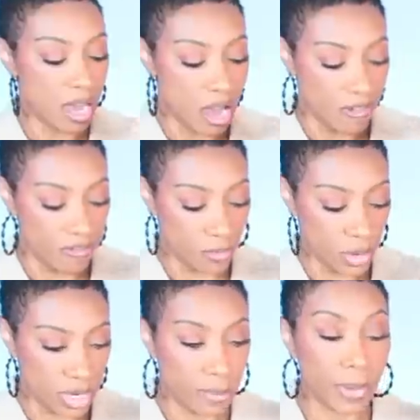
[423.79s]

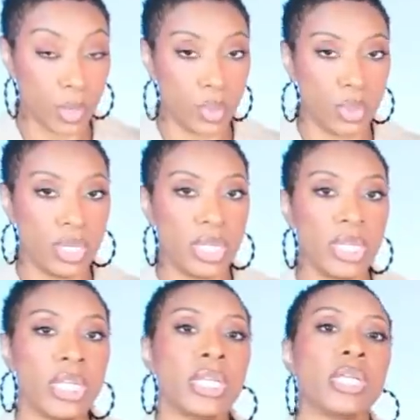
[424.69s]
Affordable,
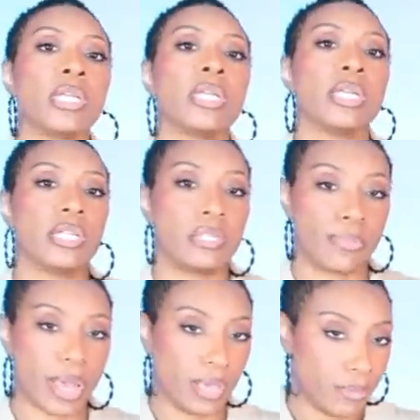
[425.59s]

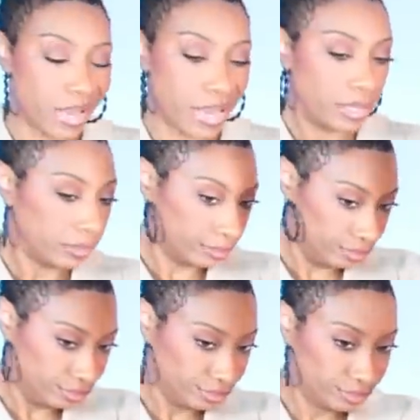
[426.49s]
inspired by.
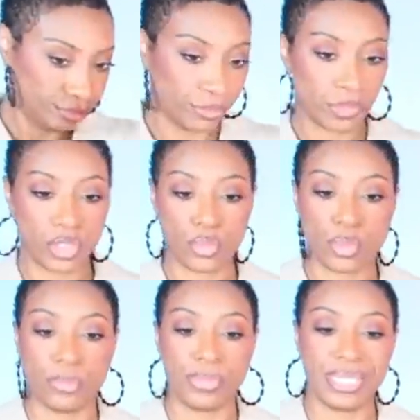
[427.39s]
Just
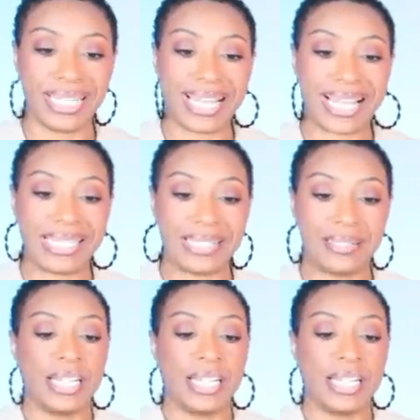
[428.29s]
want to put that out there.